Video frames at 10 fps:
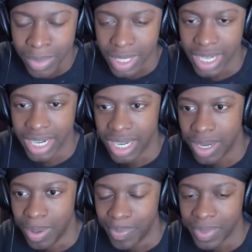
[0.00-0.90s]
You
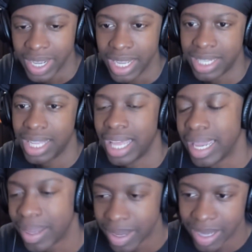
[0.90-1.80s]
know? It's not
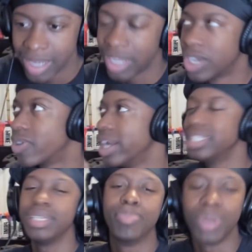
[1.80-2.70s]
like
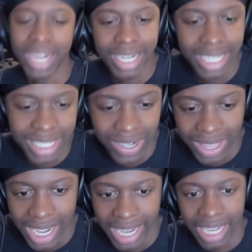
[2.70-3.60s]
crazy brightness or
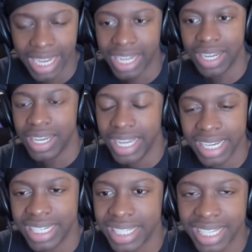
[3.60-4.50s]
like, you know,
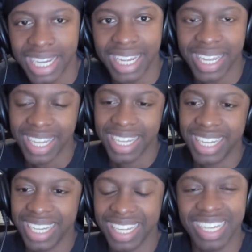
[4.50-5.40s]
it's just like,
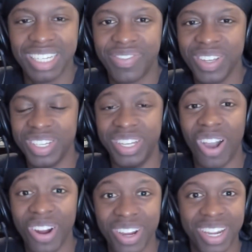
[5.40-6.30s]
it just feels
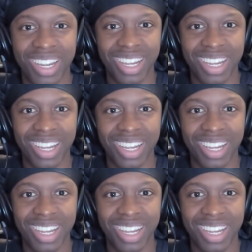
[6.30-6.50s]
dark.